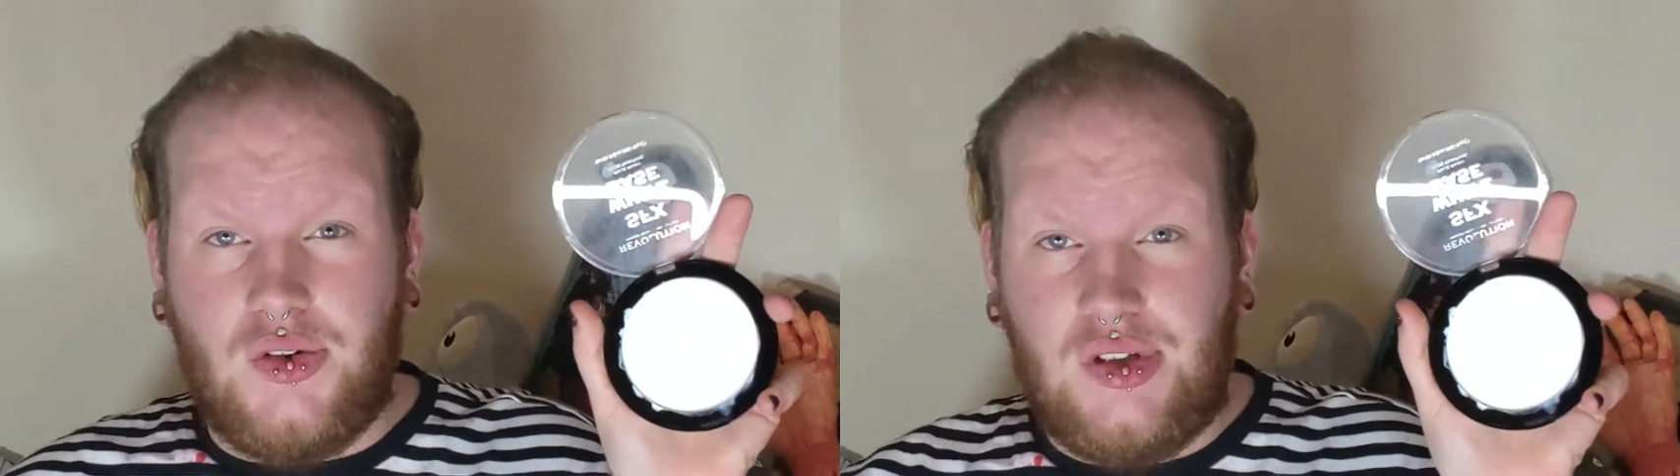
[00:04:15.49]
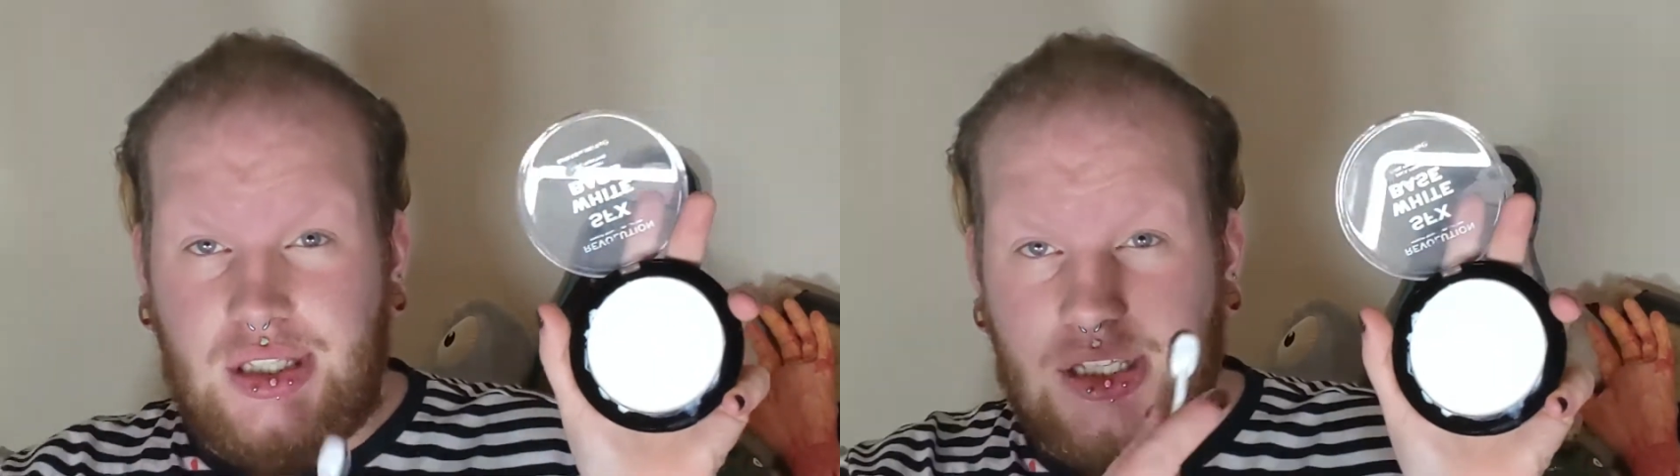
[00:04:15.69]

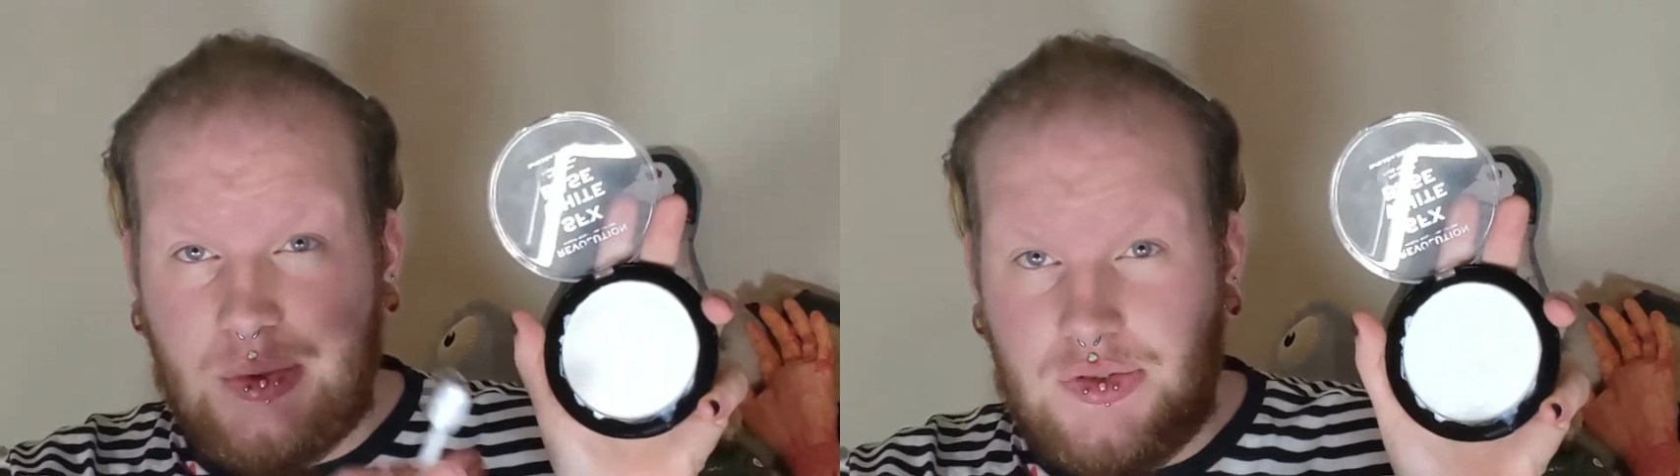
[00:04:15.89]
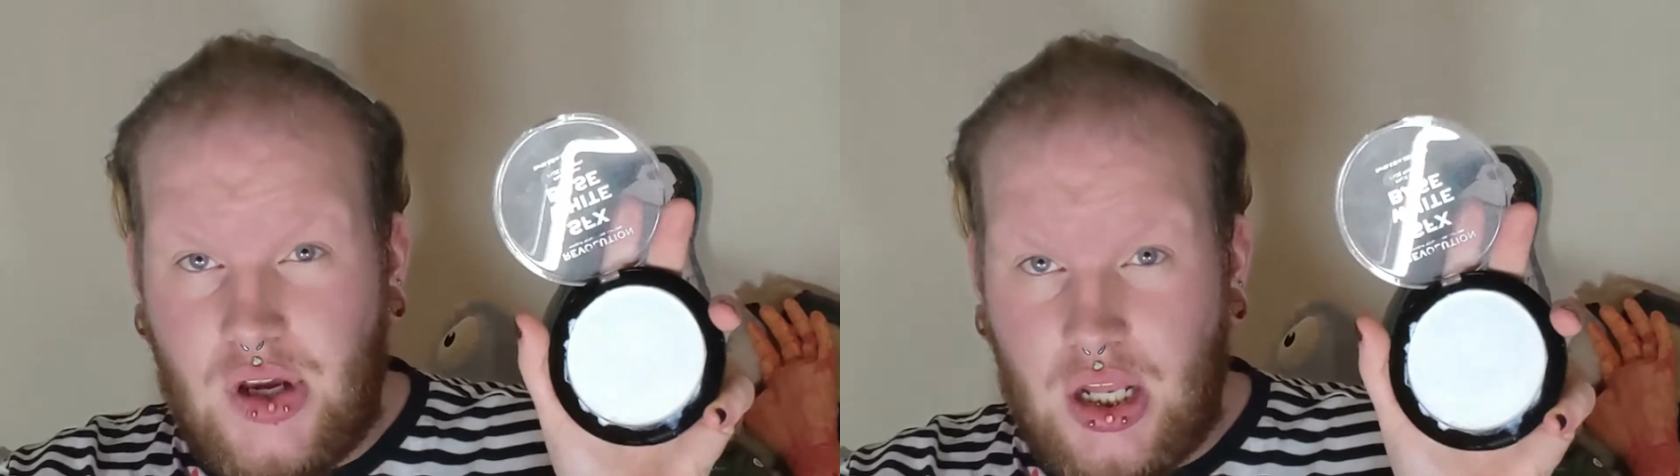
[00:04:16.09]
Obviously
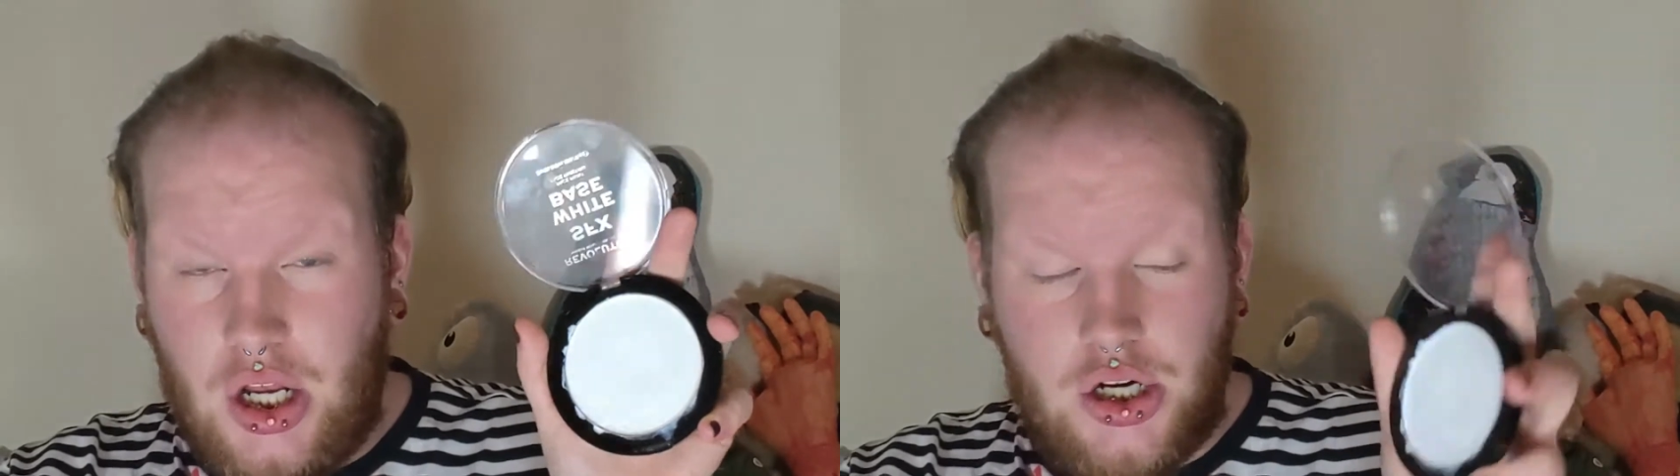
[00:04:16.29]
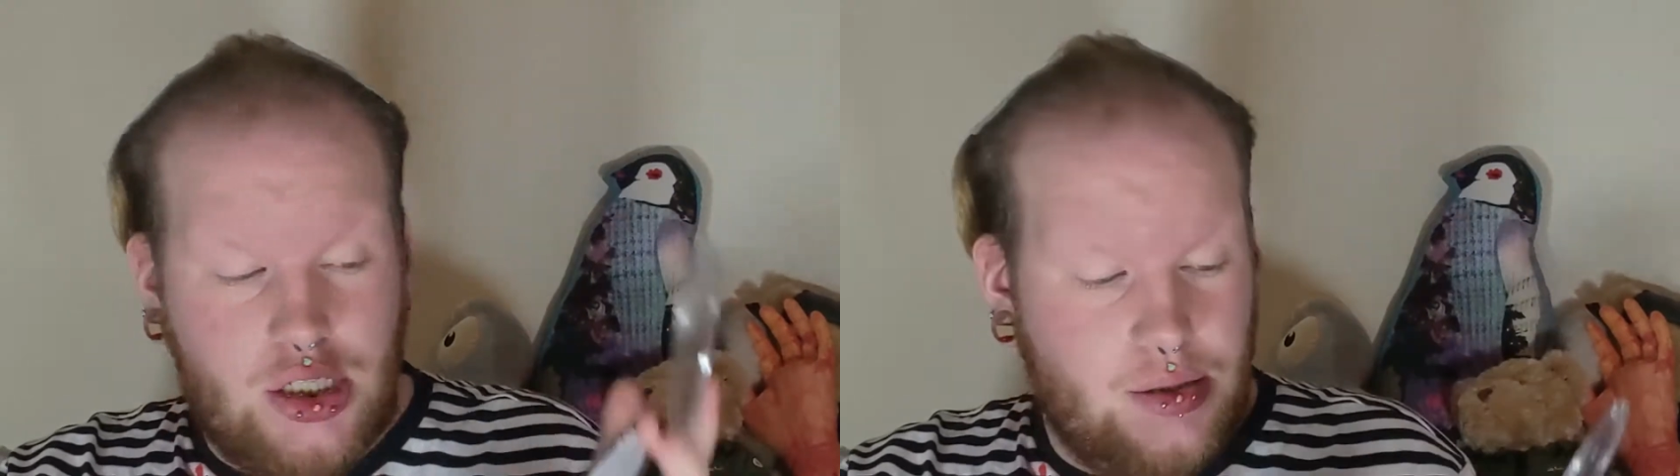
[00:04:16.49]
this one's rather
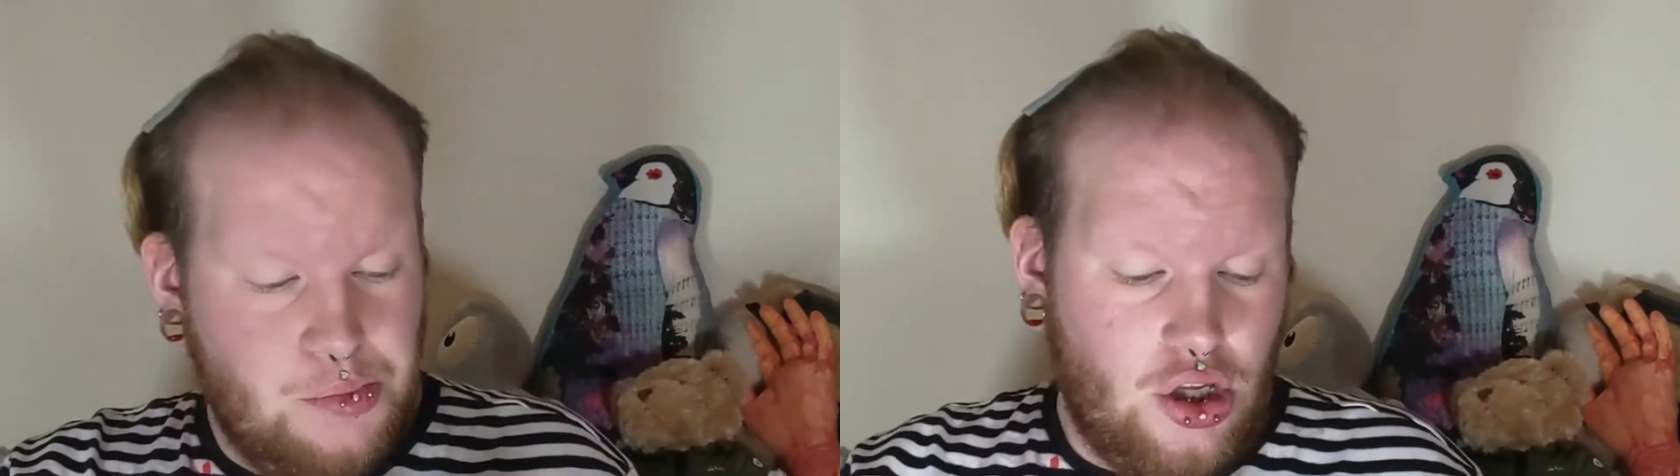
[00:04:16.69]
large.